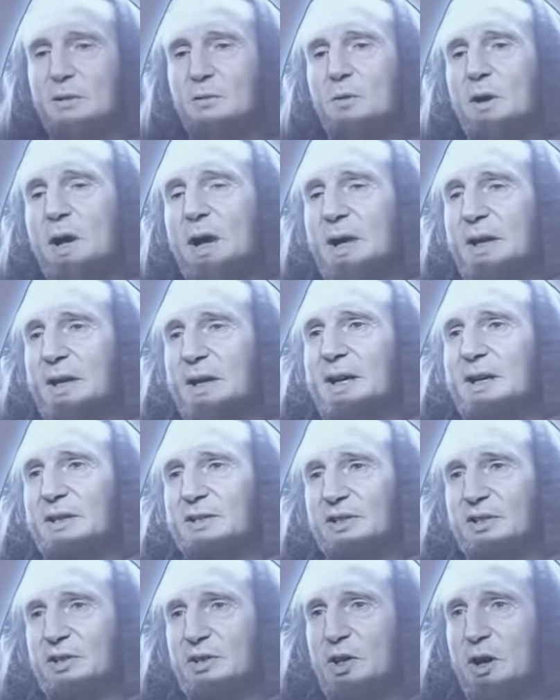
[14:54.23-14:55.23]
away
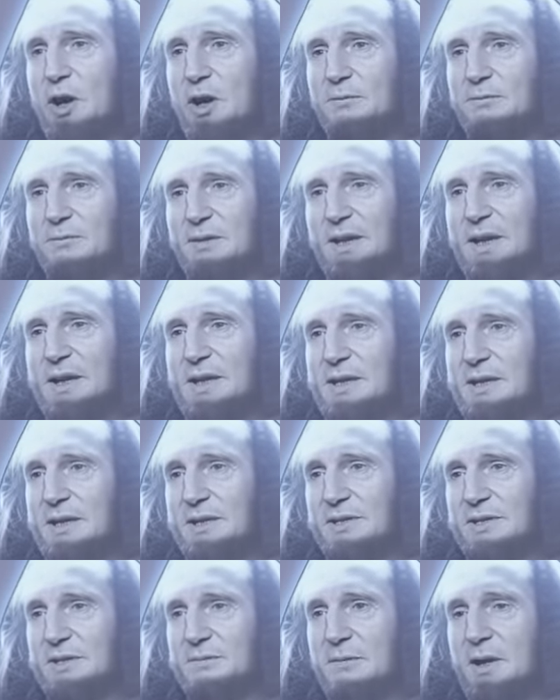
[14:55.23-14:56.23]
is not playing
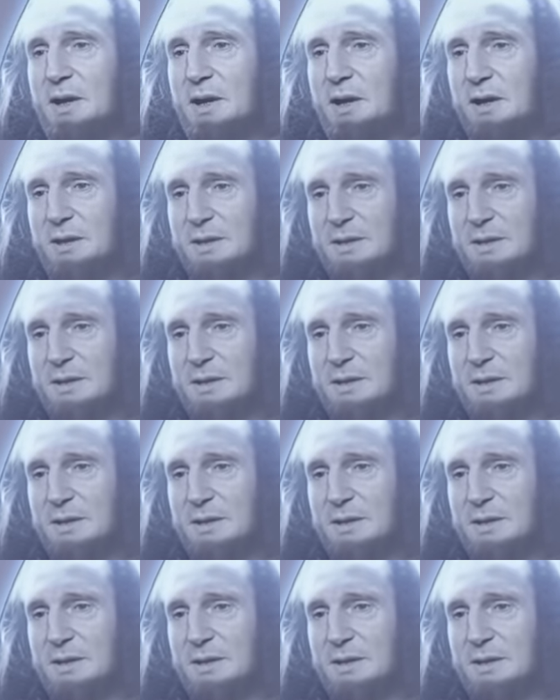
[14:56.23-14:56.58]
it smart.